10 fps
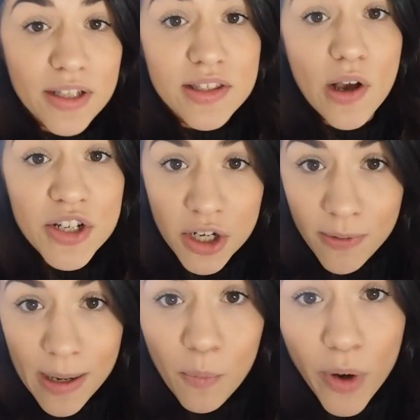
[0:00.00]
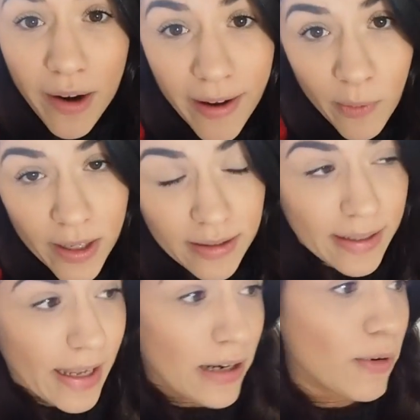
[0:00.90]
So I'll show you what I'm wearing
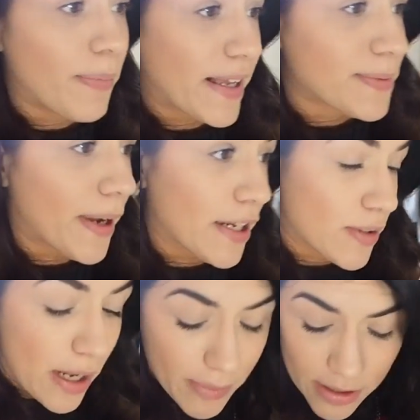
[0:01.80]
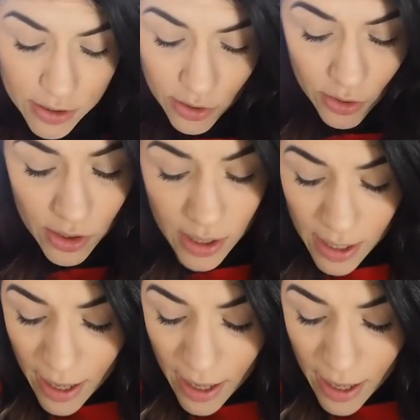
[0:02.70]
quickly and what Beck's wearing. She'll come in soon.